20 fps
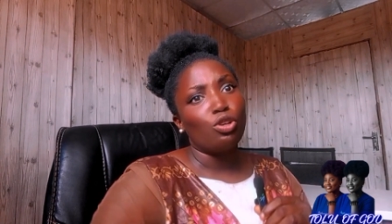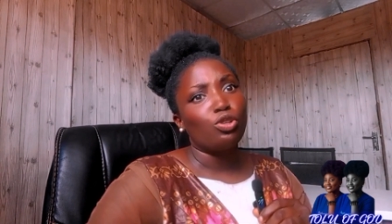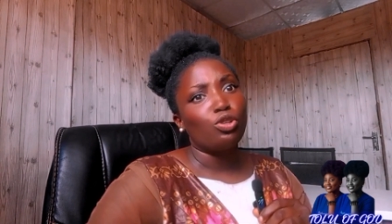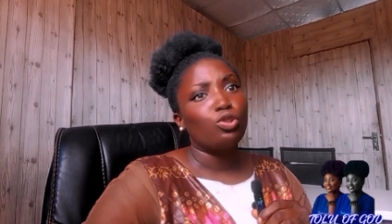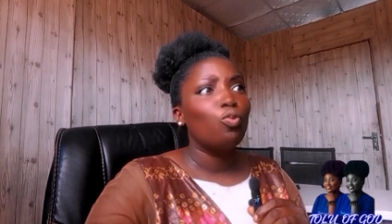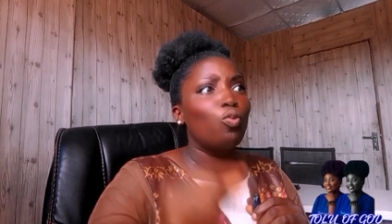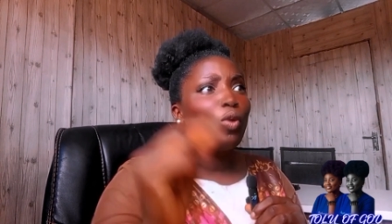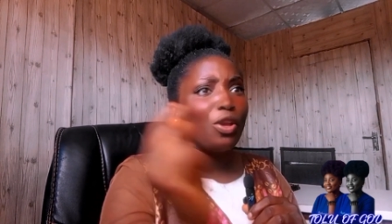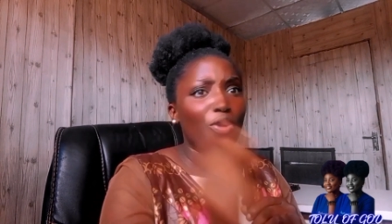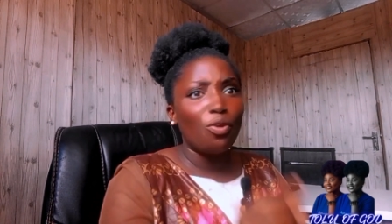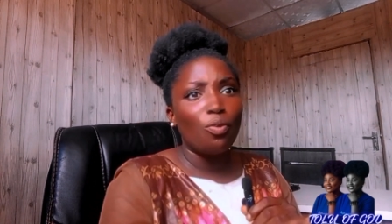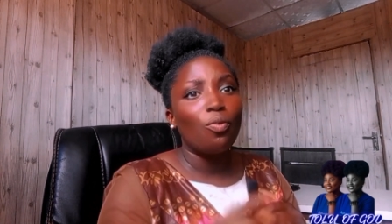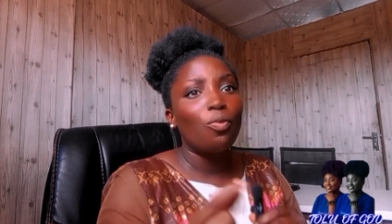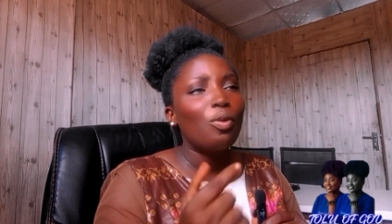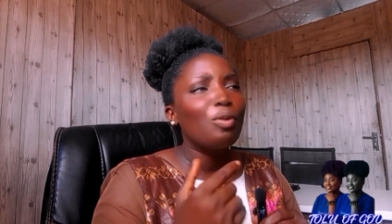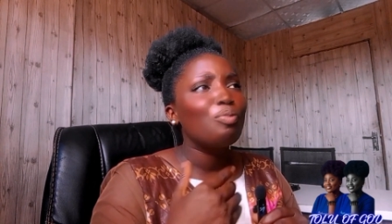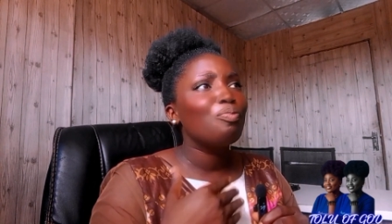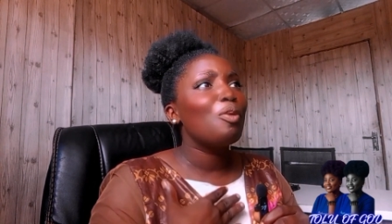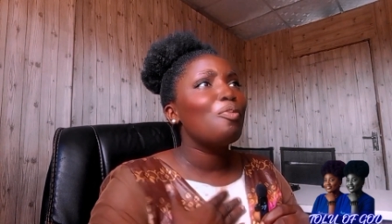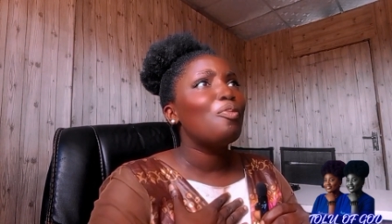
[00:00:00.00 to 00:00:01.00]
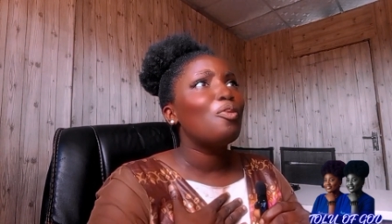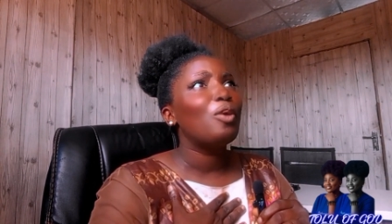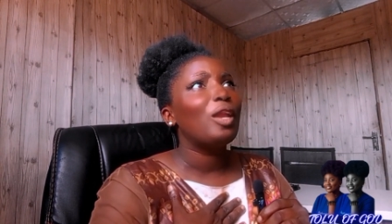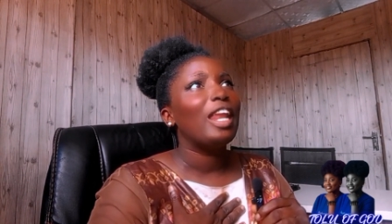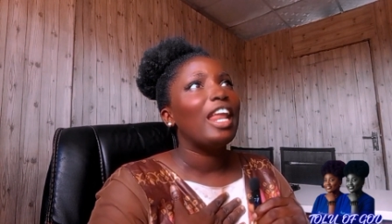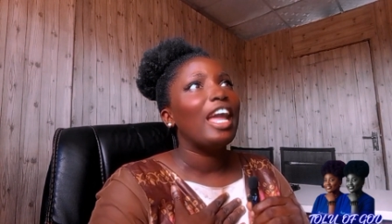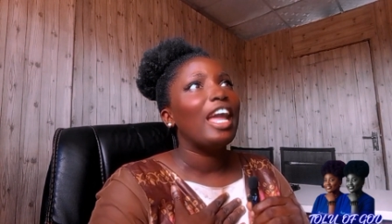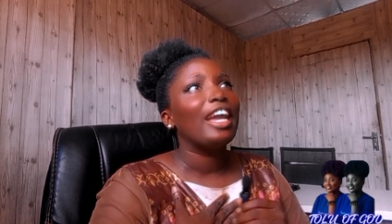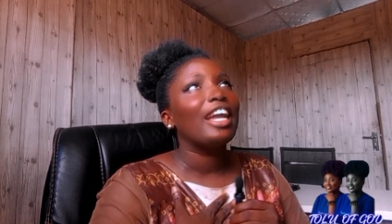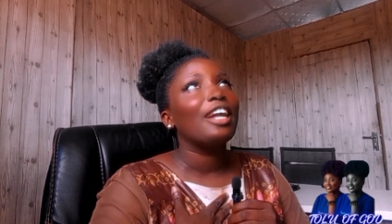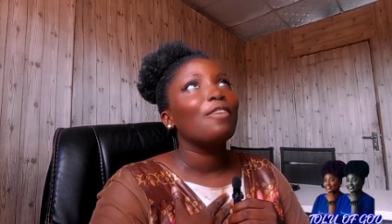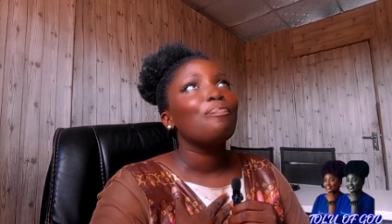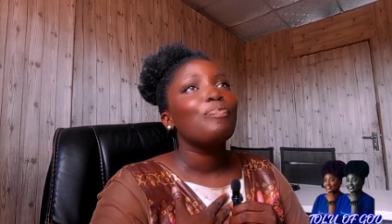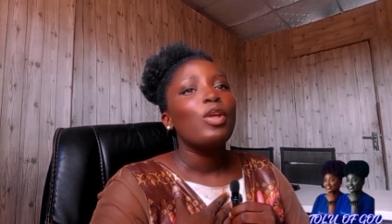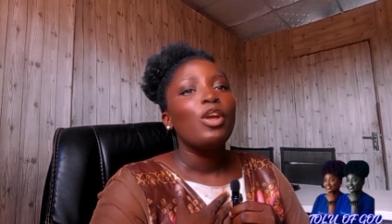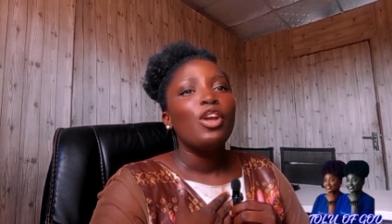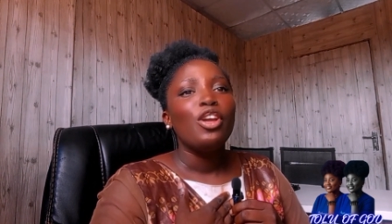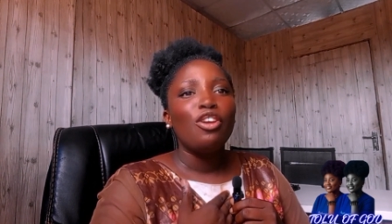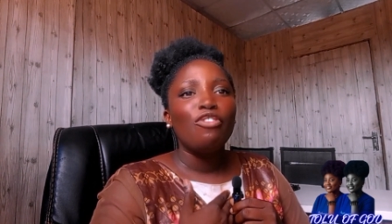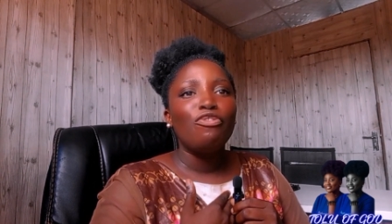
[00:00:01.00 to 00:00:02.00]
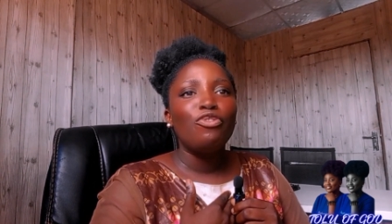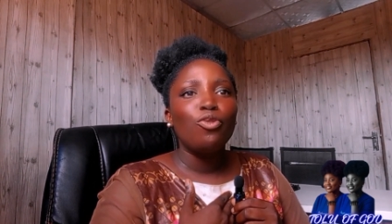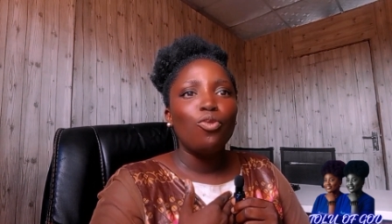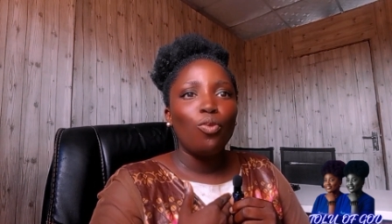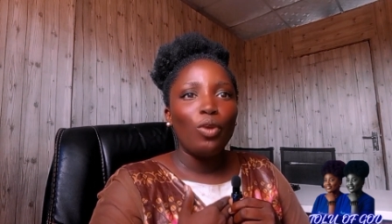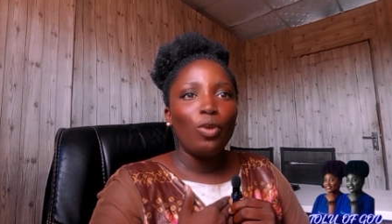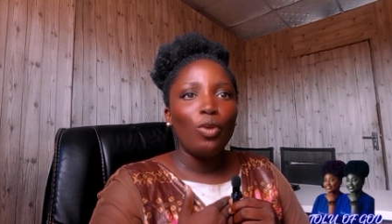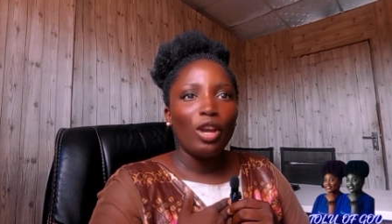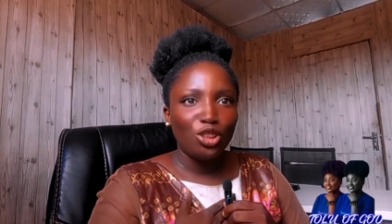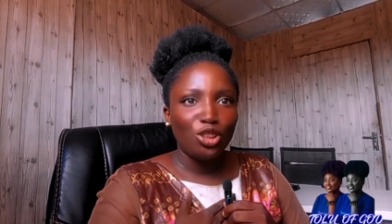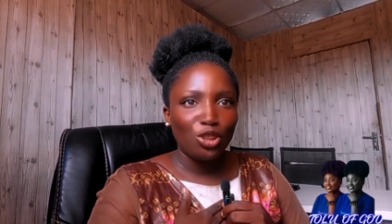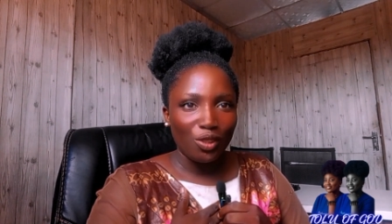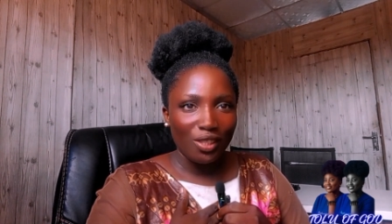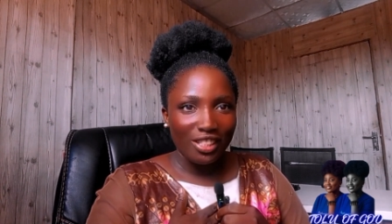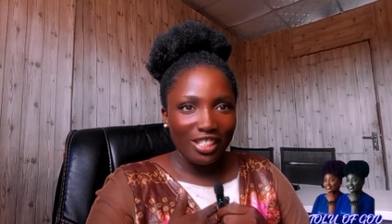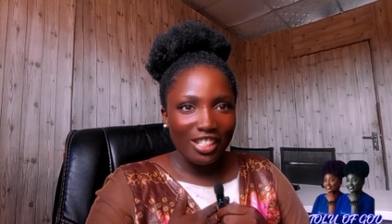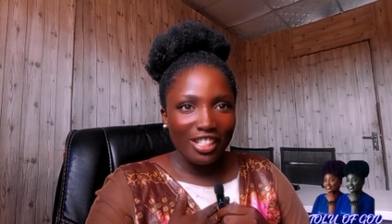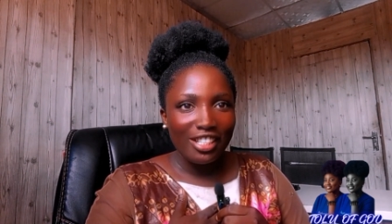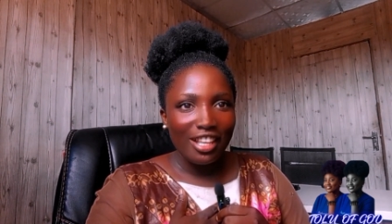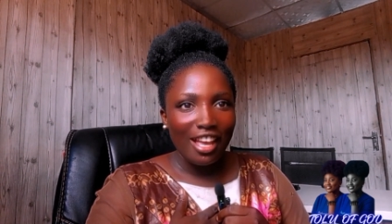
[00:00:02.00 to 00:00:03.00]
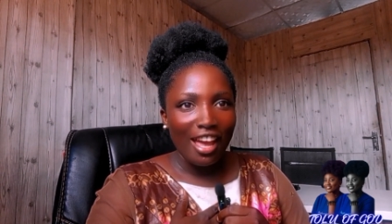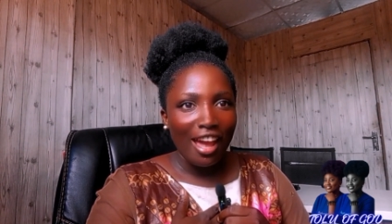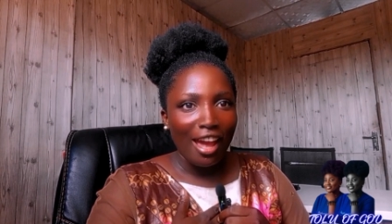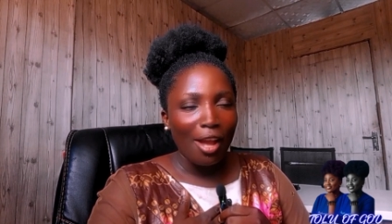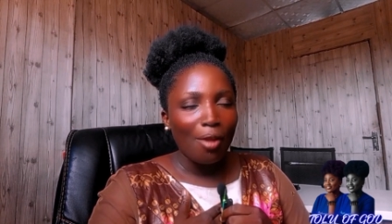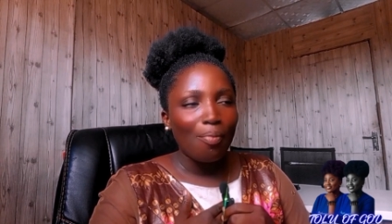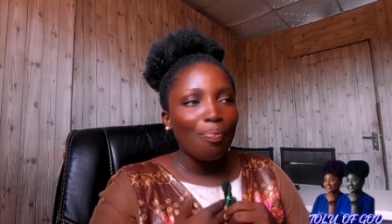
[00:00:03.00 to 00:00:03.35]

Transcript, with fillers: So when you people are like, if you wear trousers, eh,